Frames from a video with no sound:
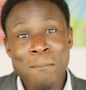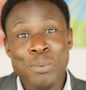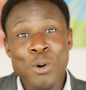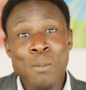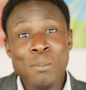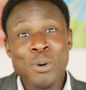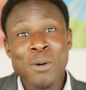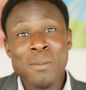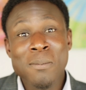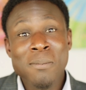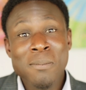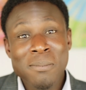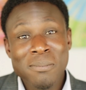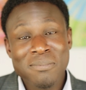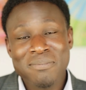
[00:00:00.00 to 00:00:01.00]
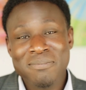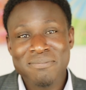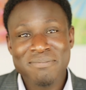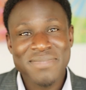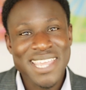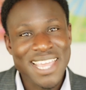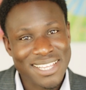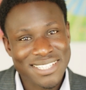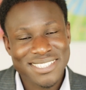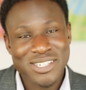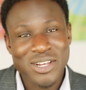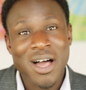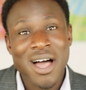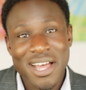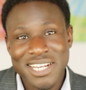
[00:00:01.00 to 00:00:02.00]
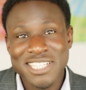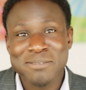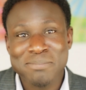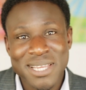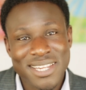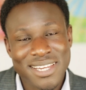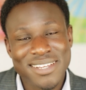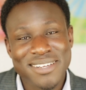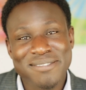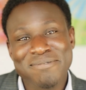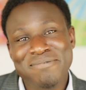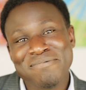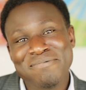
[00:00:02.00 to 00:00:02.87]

Boom, boom. Yes, your heart is beating.